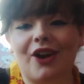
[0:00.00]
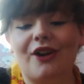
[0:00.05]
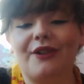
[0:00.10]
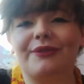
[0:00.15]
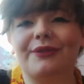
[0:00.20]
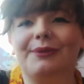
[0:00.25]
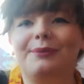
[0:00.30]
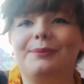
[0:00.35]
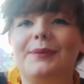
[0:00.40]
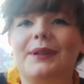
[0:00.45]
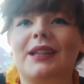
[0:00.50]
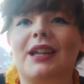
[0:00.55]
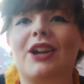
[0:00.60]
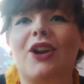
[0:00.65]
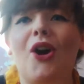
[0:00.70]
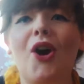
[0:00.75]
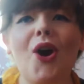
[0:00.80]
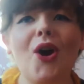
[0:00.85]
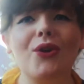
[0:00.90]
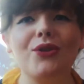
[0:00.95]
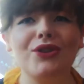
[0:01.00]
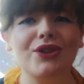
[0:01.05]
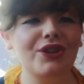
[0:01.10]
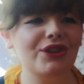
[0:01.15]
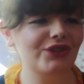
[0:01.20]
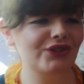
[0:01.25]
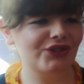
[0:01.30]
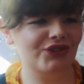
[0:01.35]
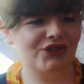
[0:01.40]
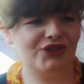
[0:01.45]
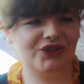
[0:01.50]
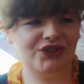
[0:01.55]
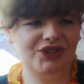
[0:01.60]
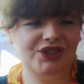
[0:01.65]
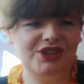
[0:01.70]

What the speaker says: off and be like, oh, you're just,